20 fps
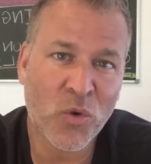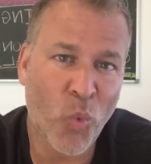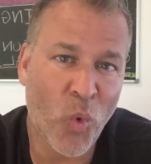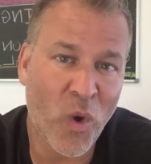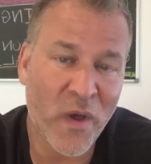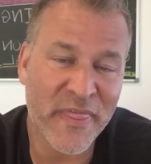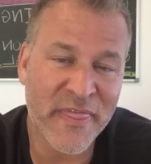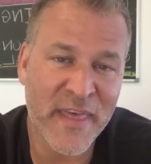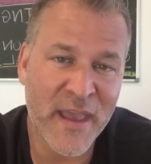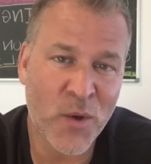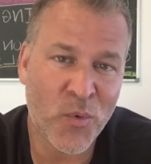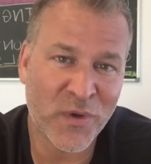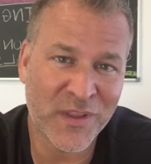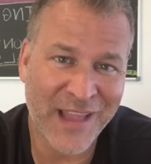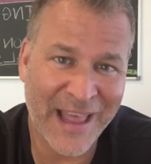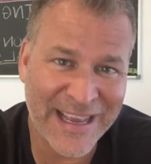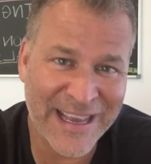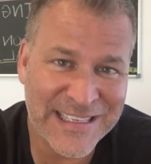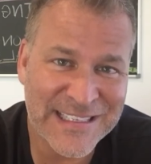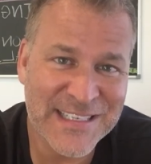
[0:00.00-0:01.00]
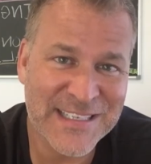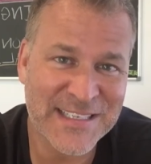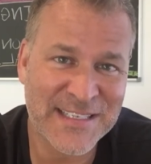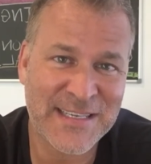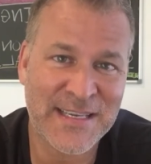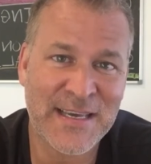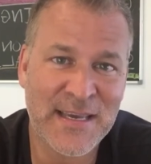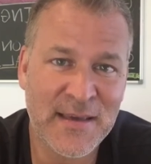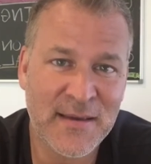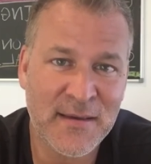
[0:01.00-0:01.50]
what they would like to
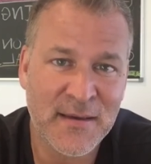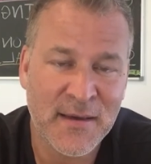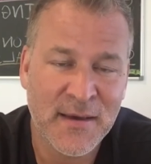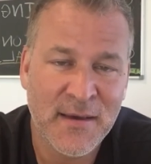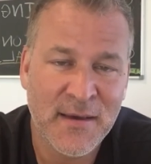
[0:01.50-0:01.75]
see,